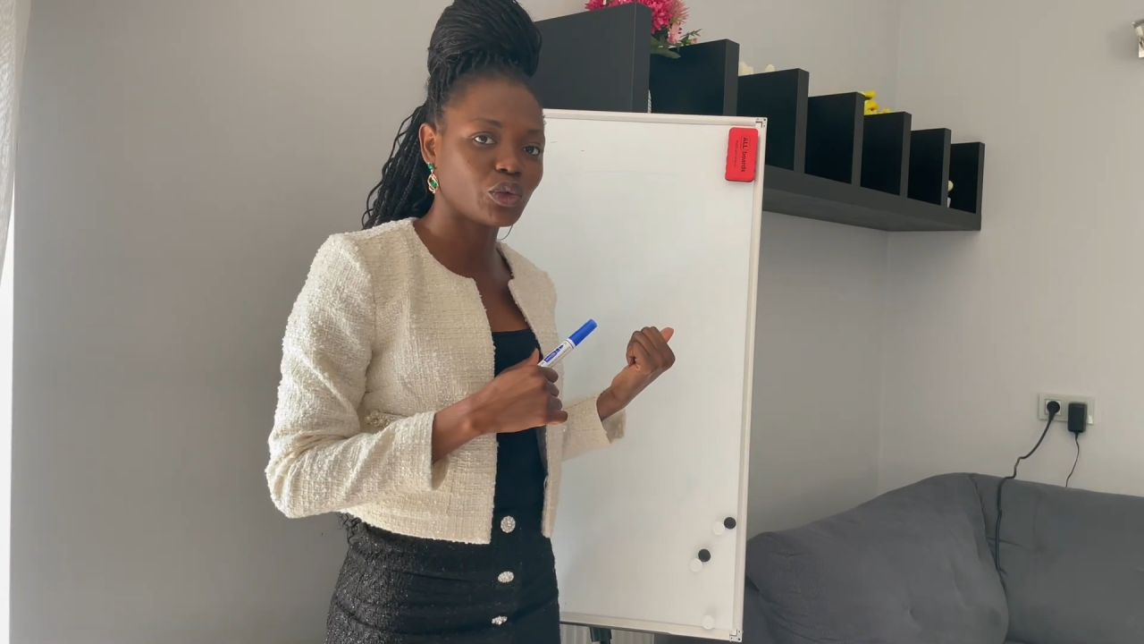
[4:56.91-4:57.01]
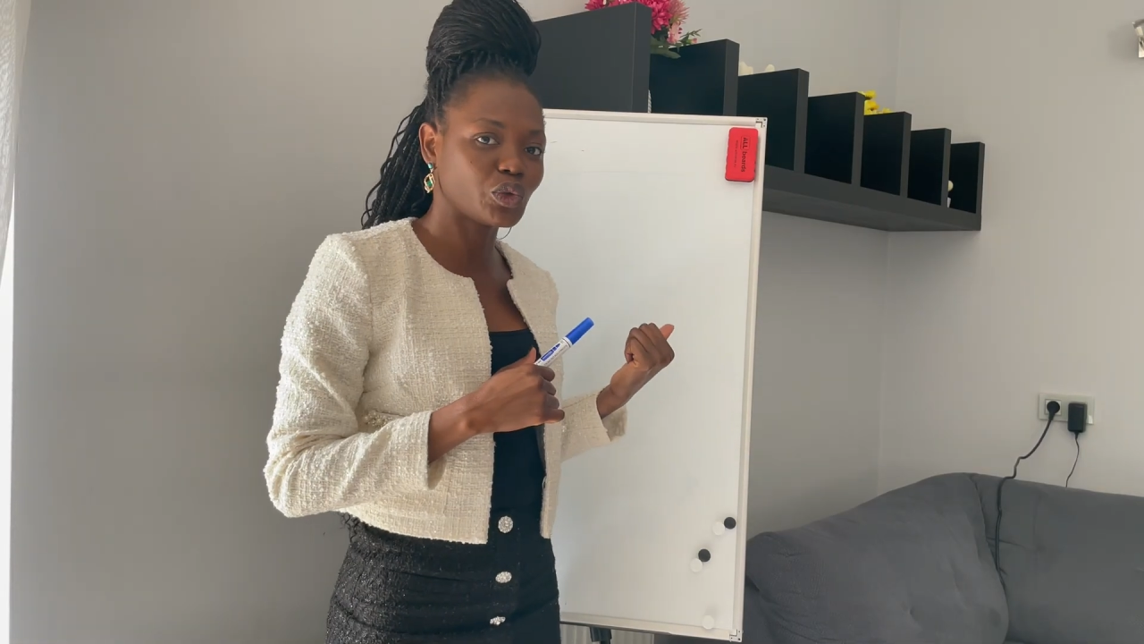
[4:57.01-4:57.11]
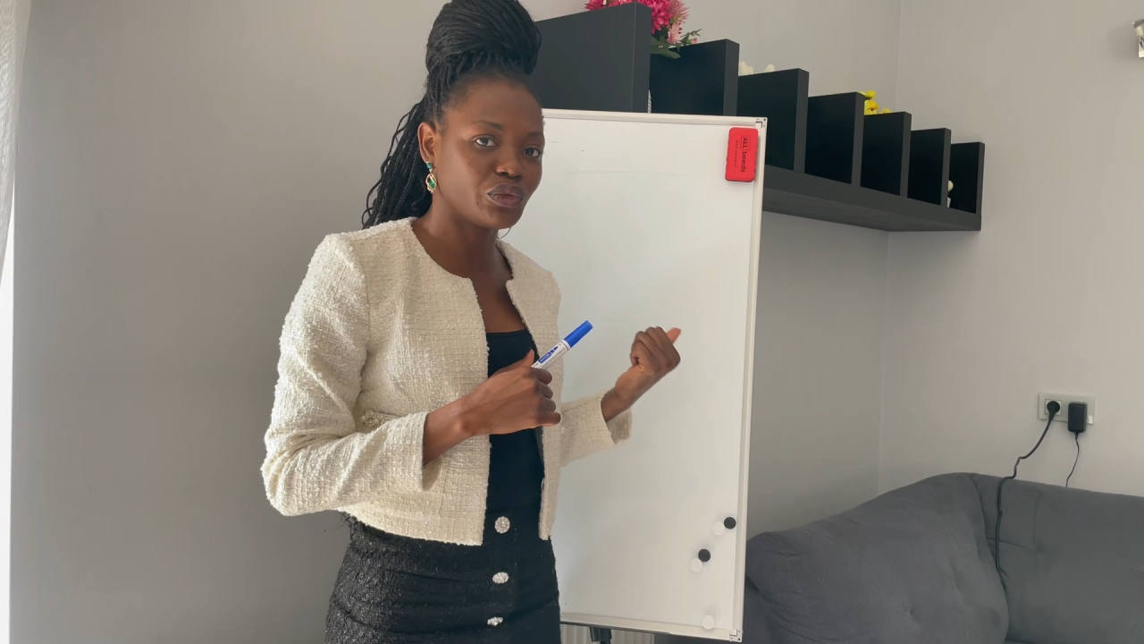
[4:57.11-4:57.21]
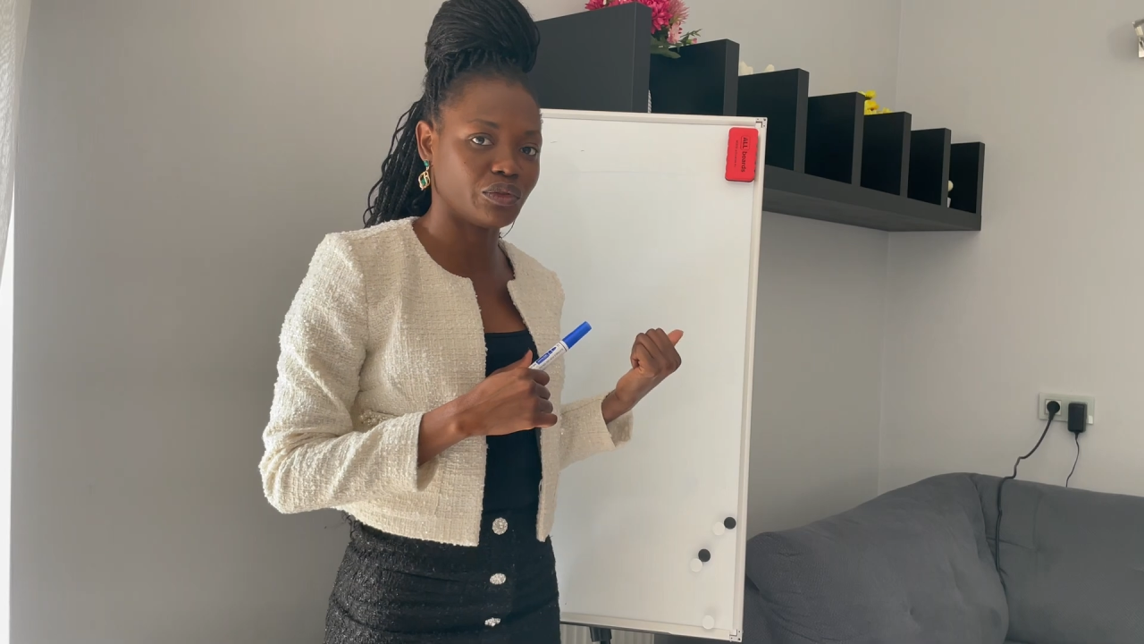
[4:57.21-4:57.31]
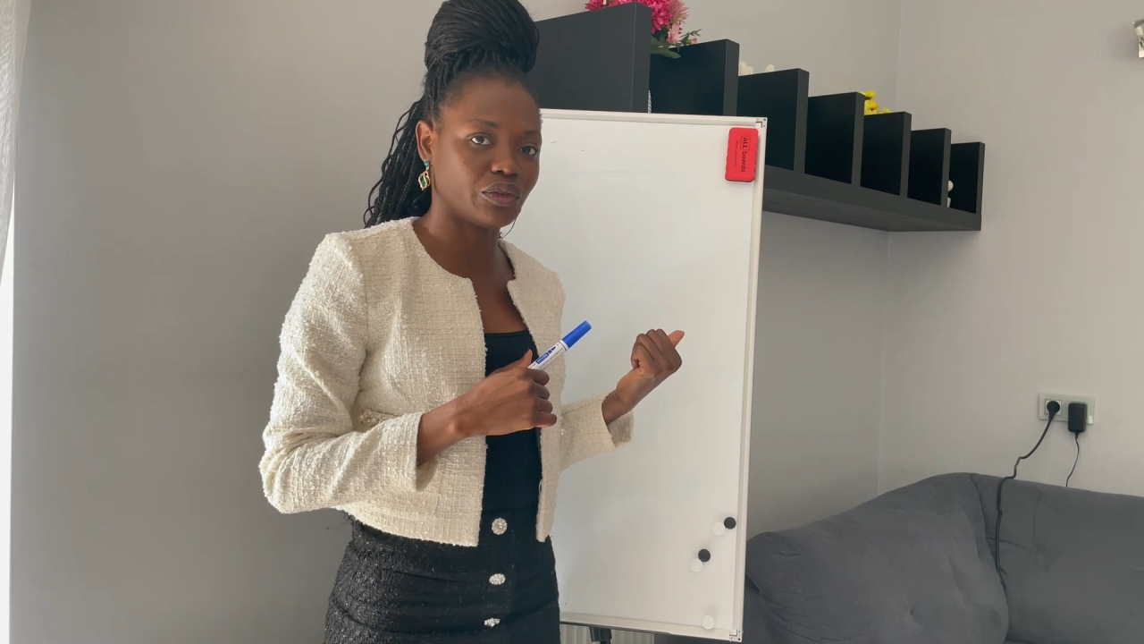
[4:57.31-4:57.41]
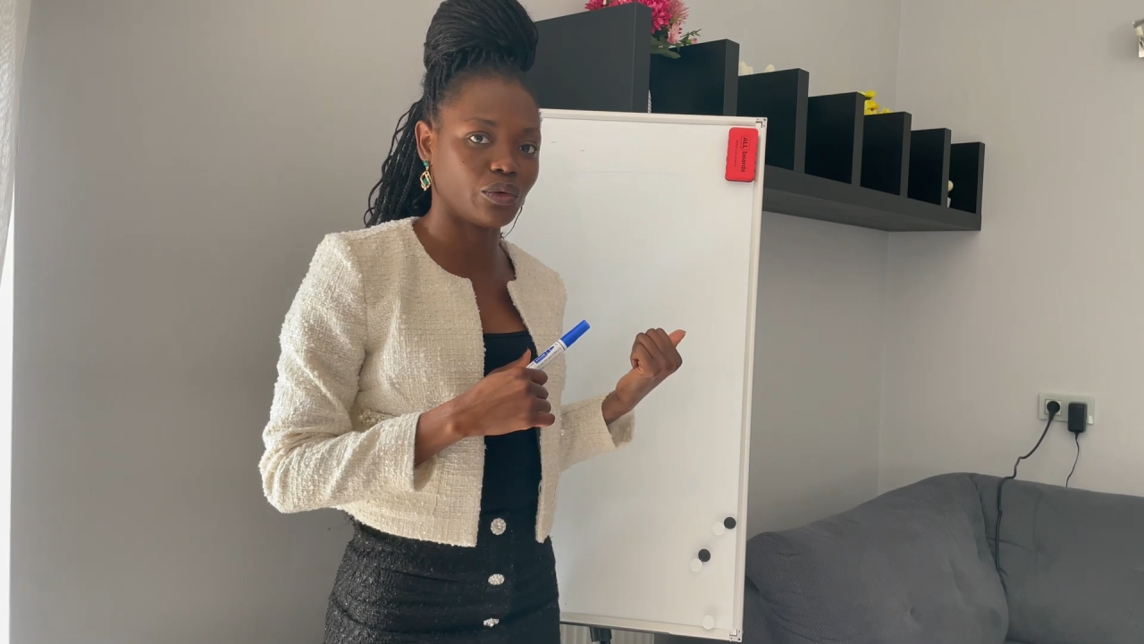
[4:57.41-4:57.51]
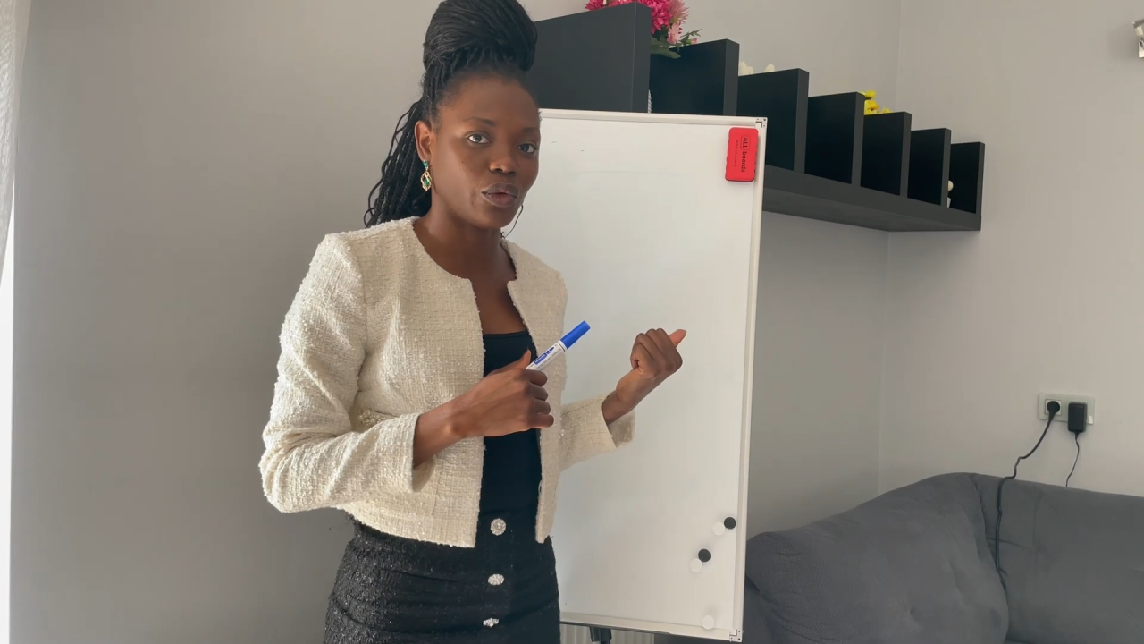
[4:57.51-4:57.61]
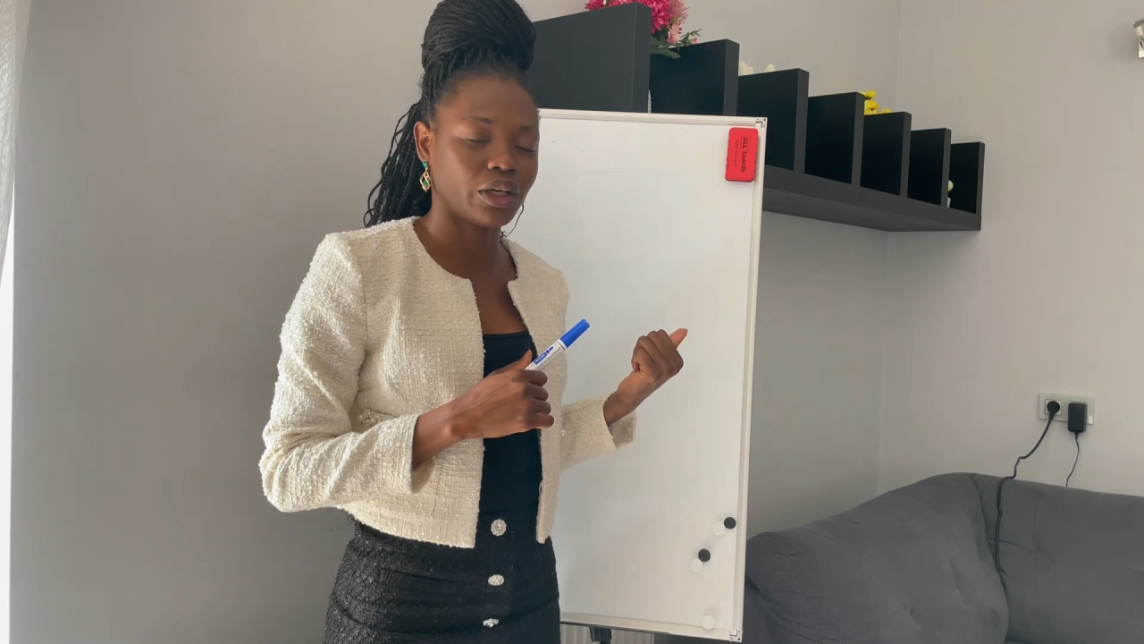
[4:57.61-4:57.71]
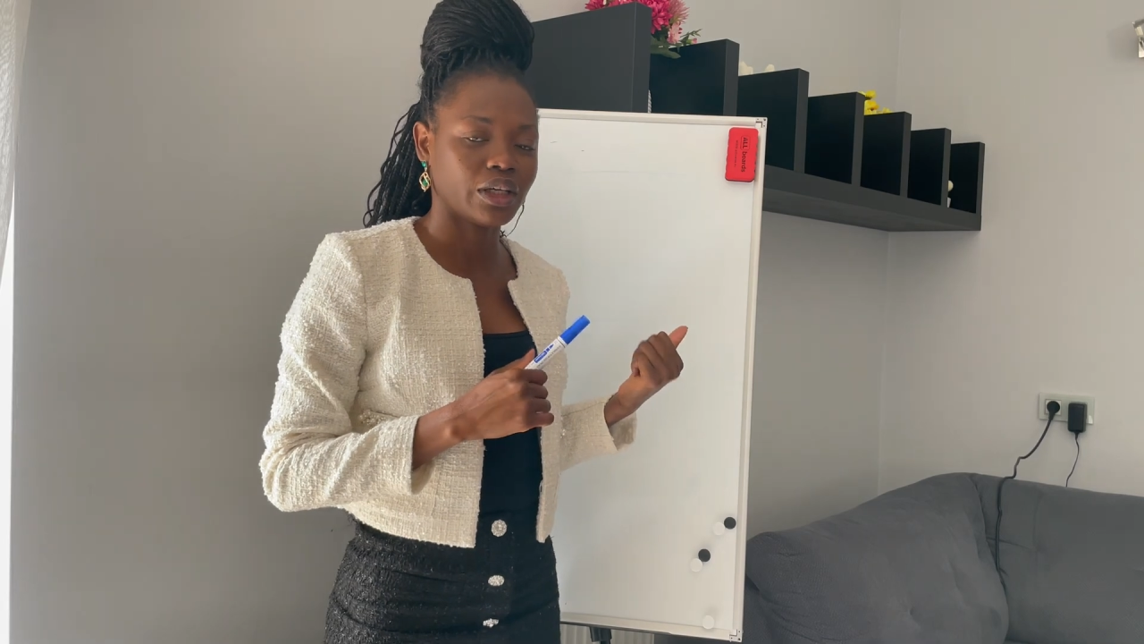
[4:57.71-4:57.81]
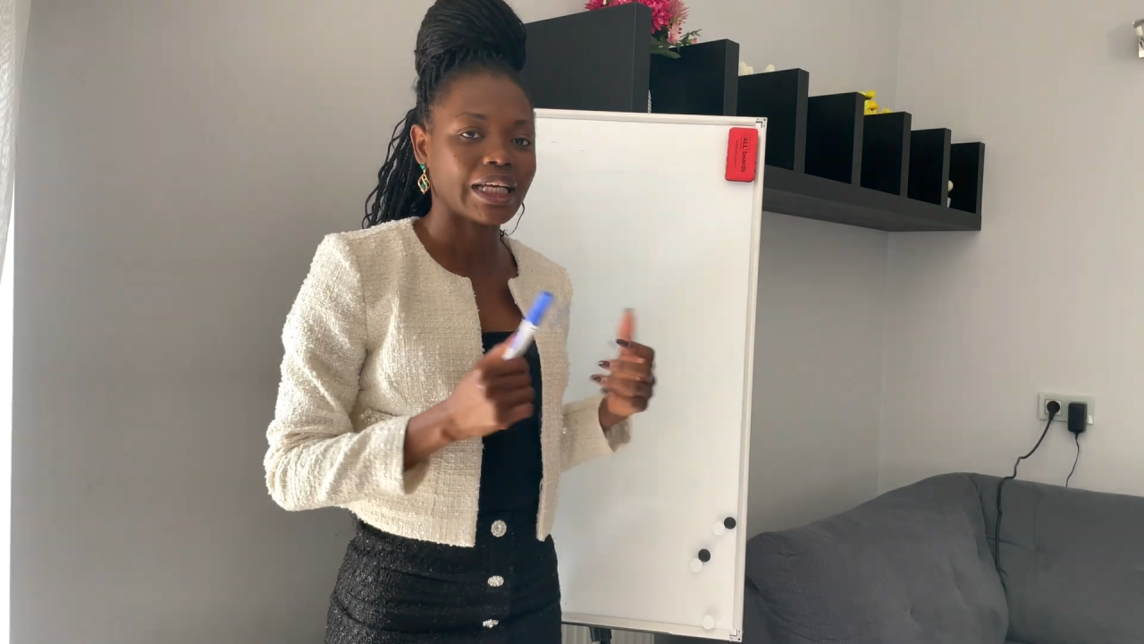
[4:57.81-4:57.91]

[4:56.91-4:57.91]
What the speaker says: 254?